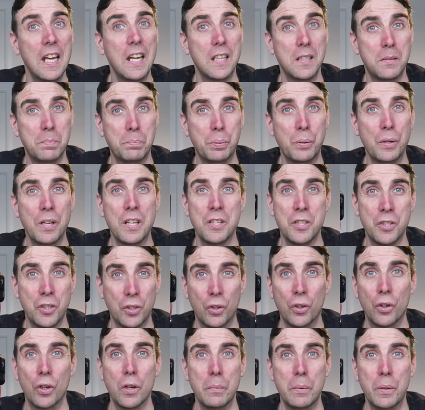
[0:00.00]
it's pretty
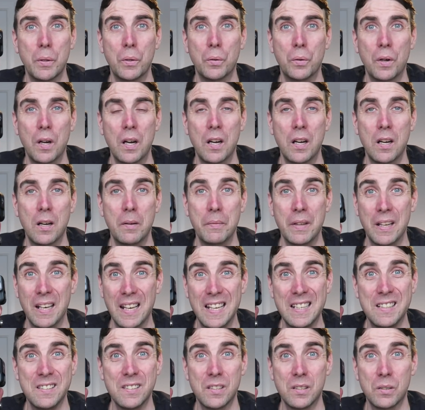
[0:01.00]
durable and the
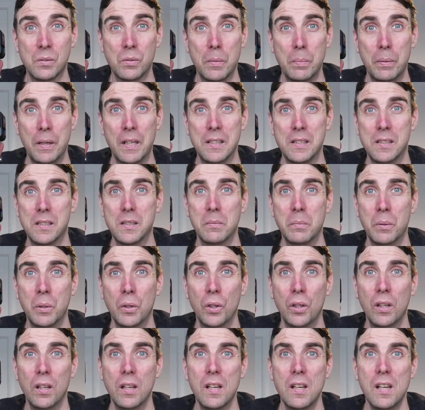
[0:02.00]
lens is
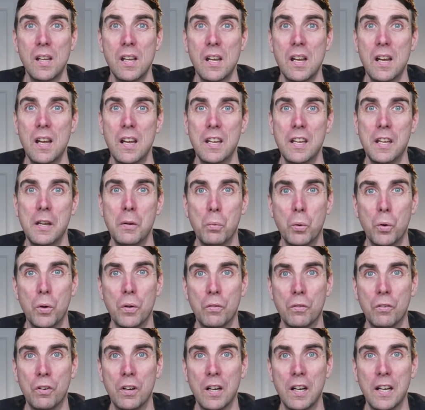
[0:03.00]
replaceable you
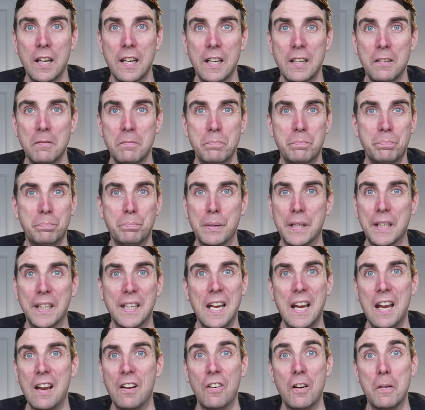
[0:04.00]
wouldn't really be
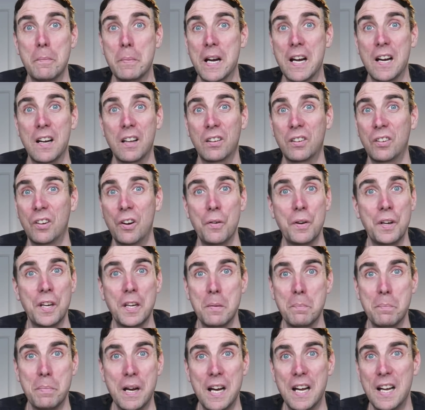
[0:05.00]
caring about throwing it
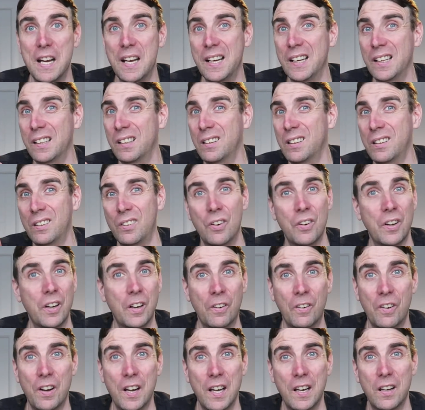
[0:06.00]
in your bag throwing it
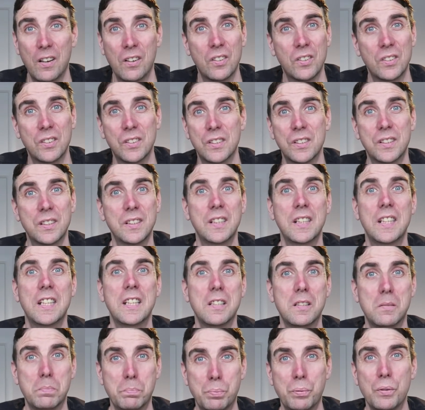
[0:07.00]
around
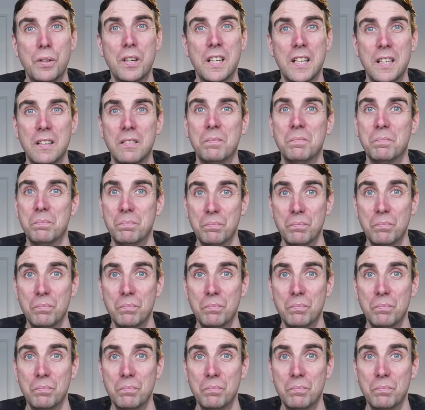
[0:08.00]
it's pretty